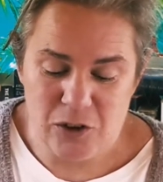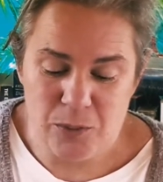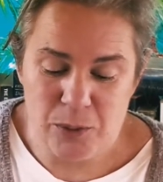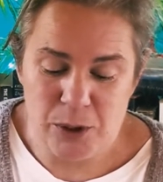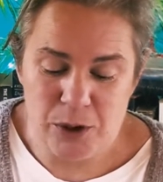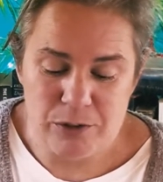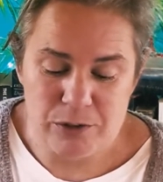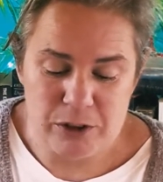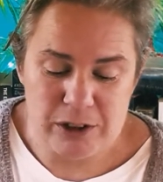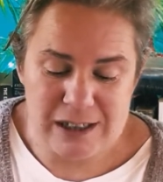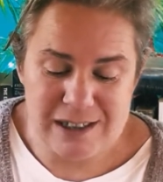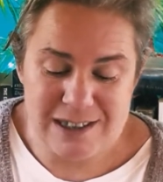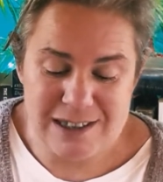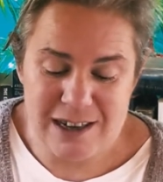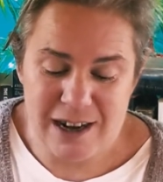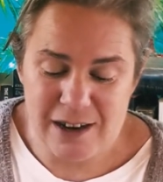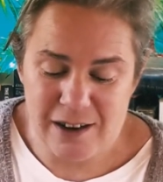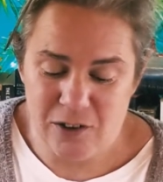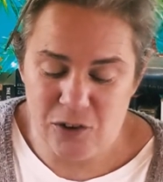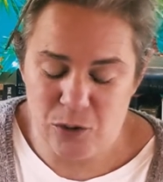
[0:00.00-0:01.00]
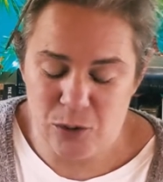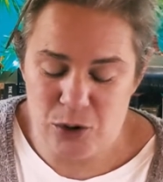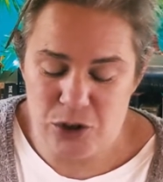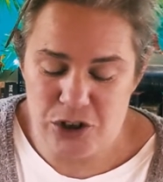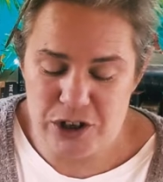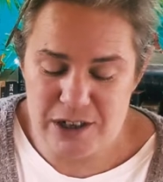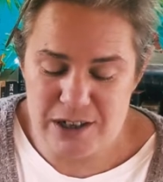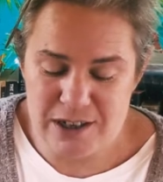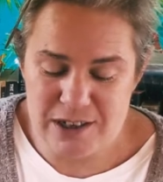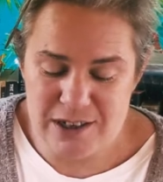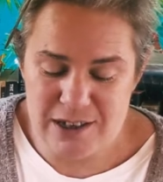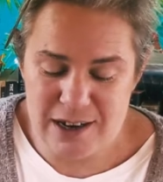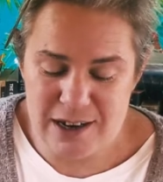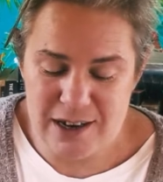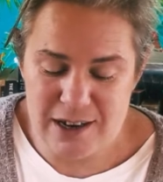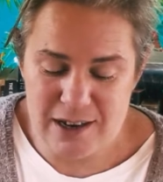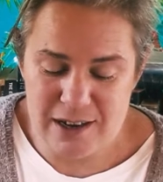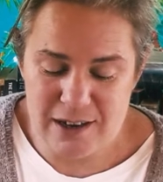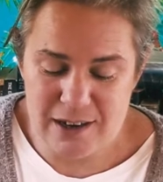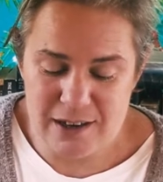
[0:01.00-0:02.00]
beautiful. It's not as squishy as,
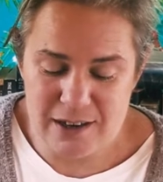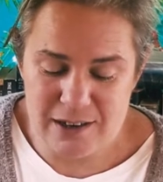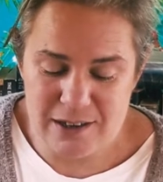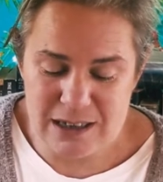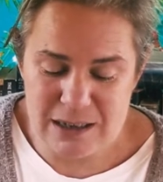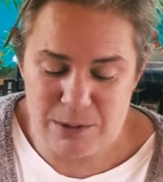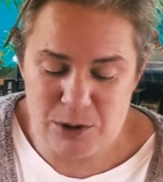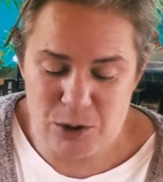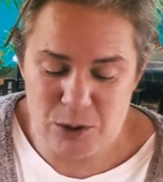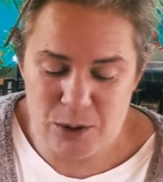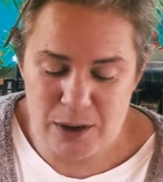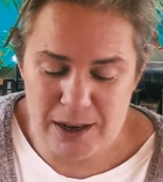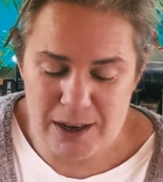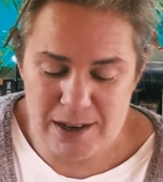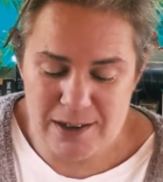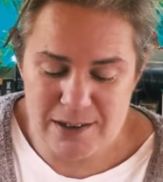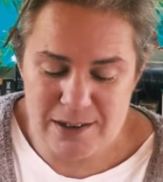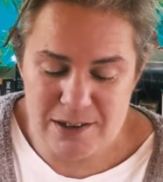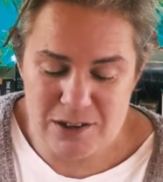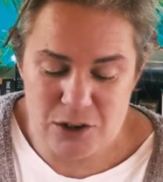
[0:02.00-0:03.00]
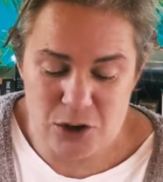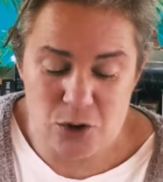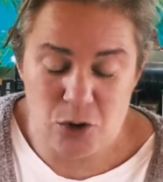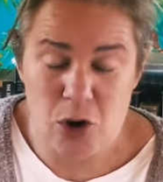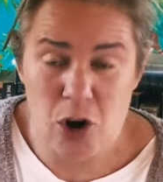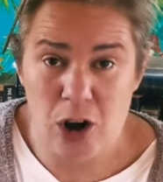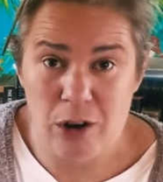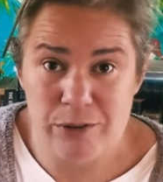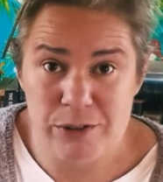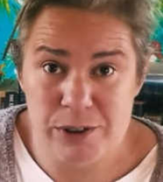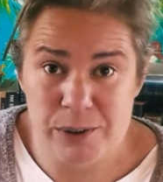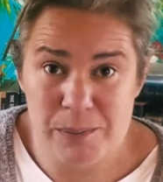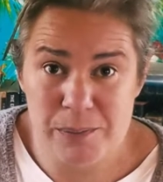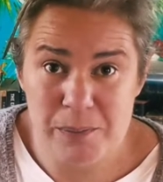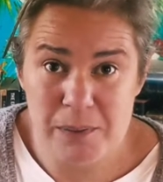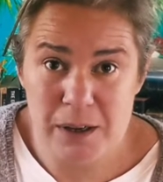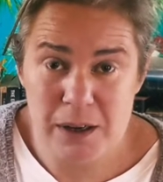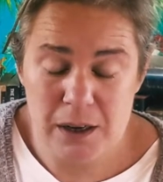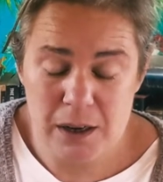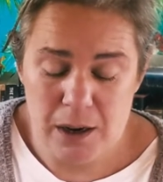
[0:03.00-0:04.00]
say, WIS's The Croft.
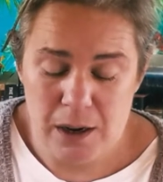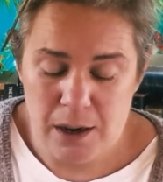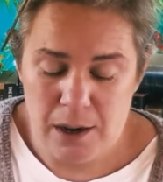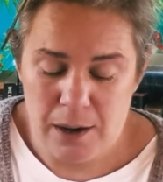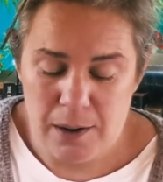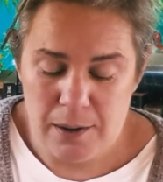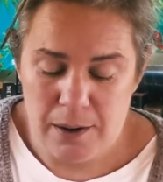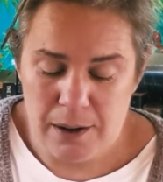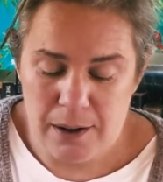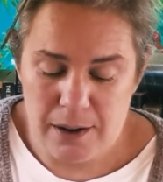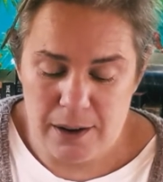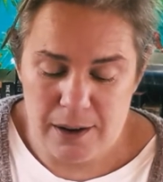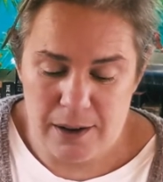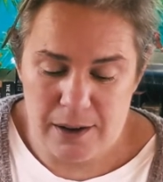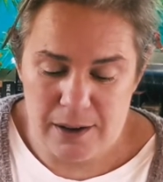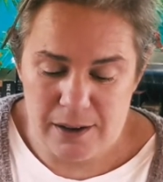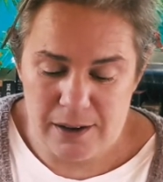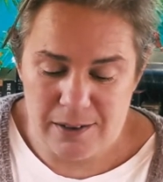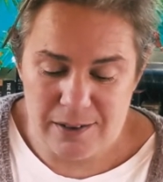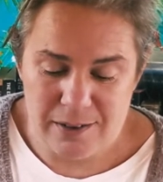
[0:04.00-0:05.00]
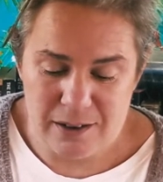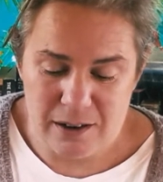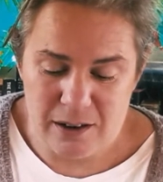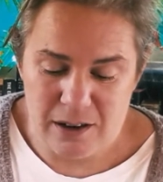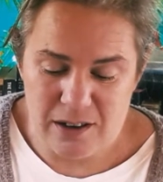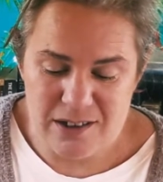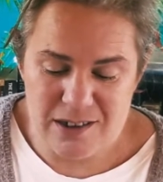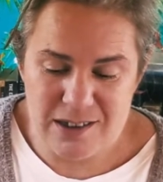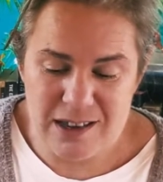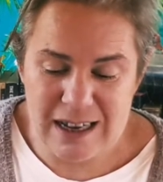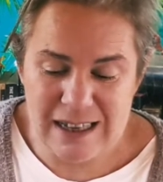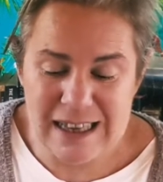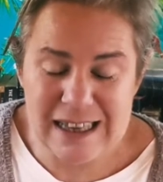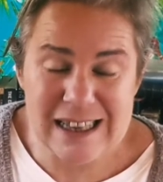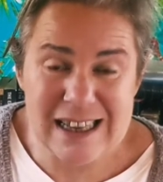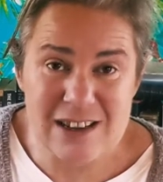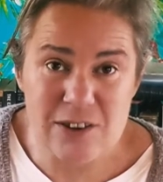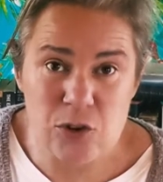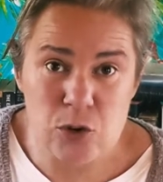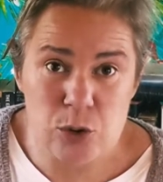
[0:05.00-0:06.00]
It's slightly
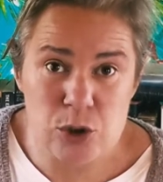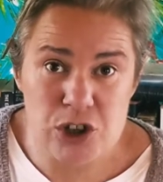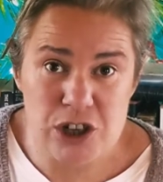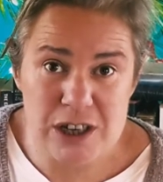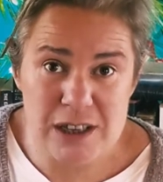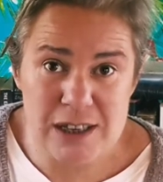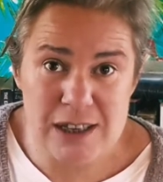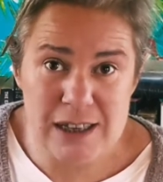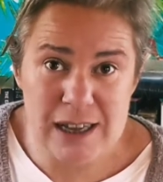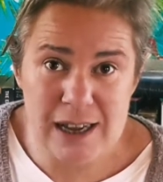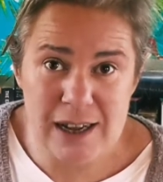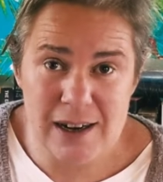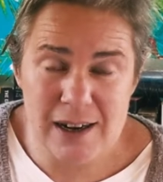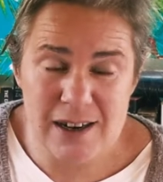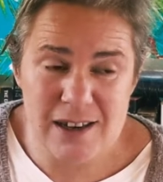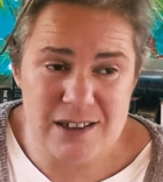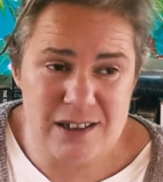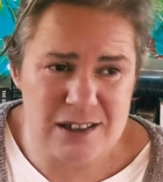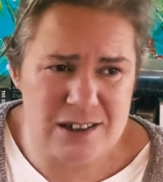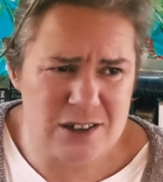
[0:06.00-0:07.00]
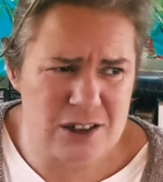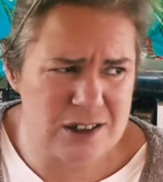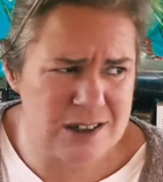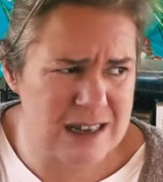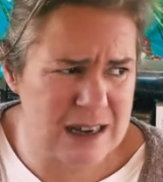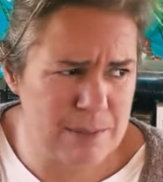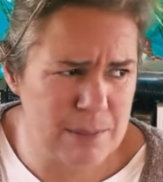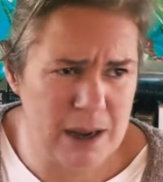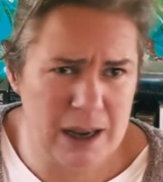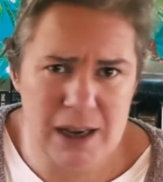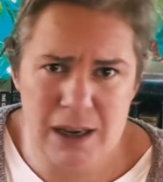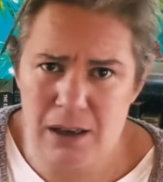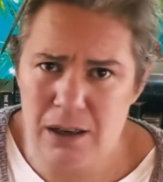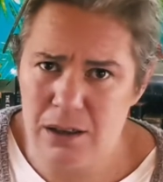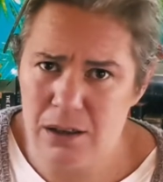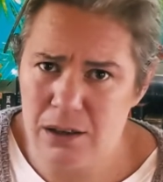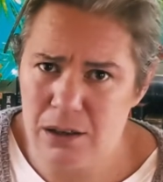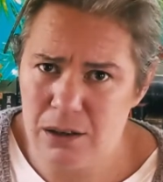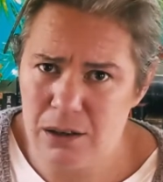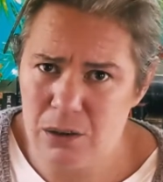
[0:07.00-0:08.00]
less squishy than that because it's a
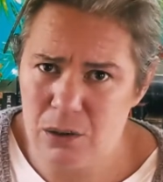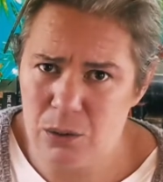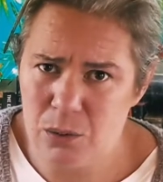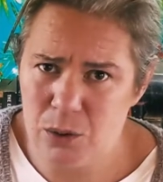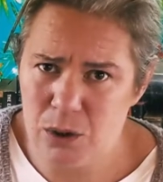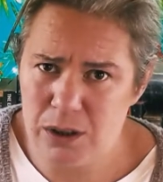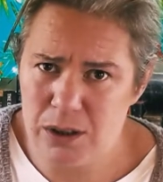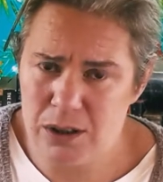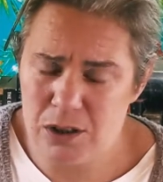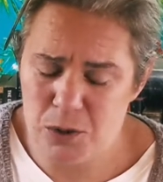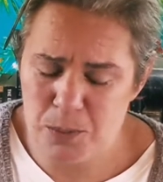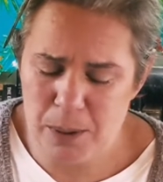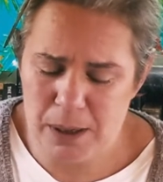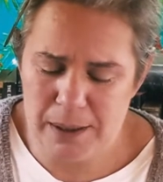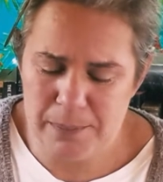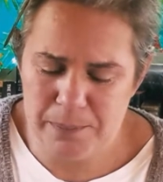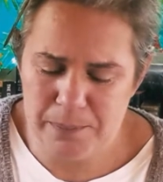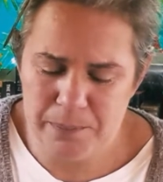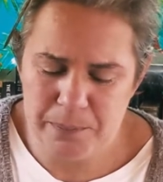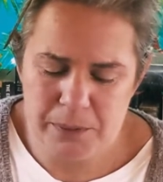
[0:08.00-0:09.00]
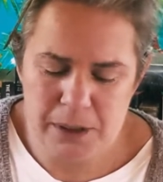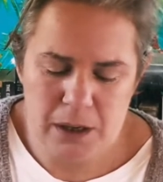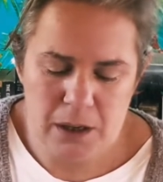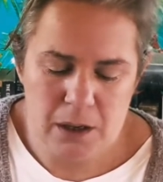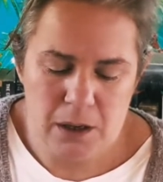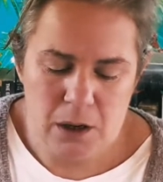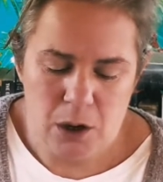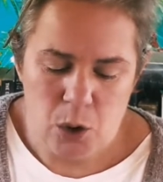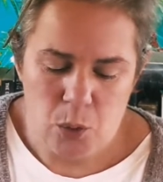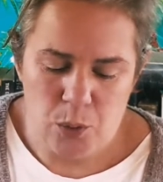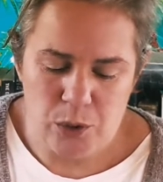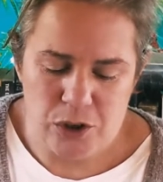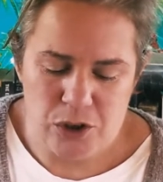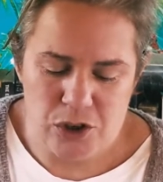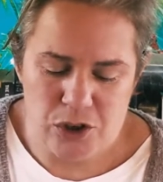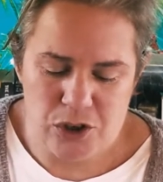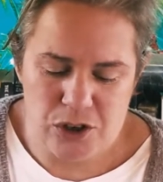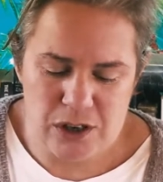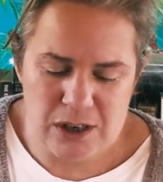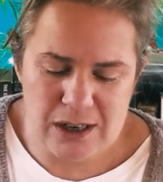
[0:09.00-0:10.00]
semi-woolen spun,
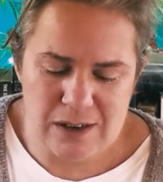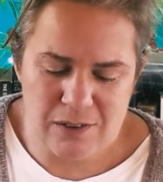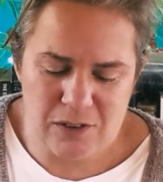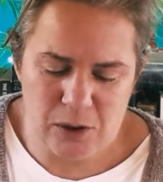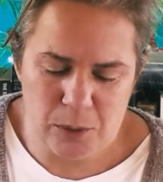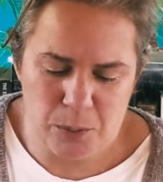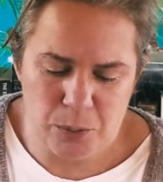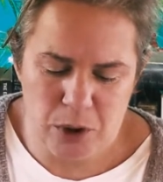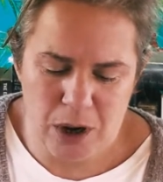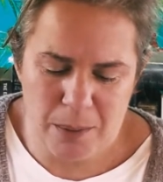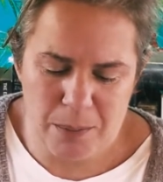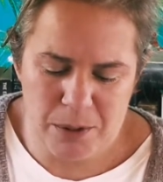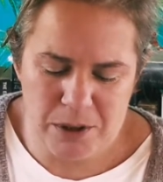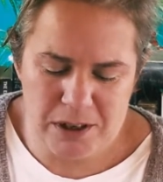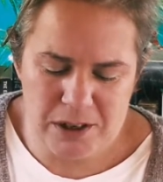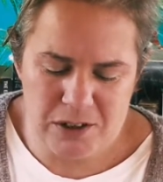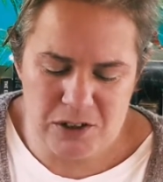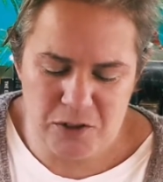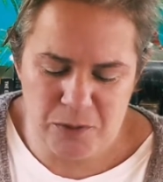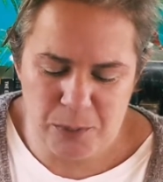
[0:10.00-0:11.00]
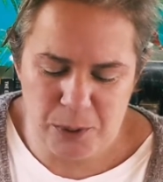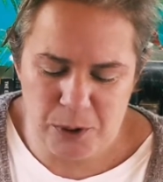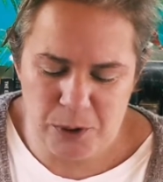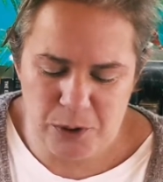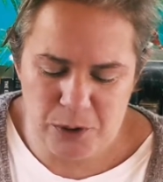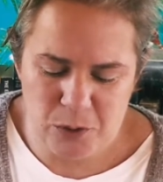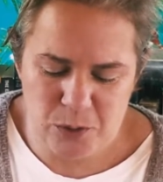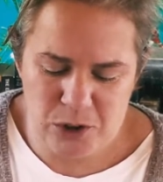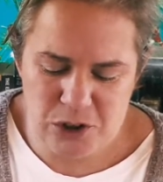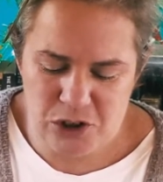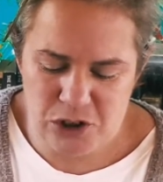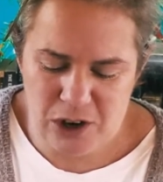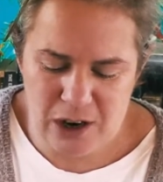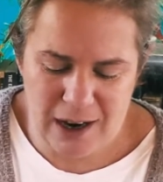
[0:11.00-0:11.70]
which gives it properties of both, which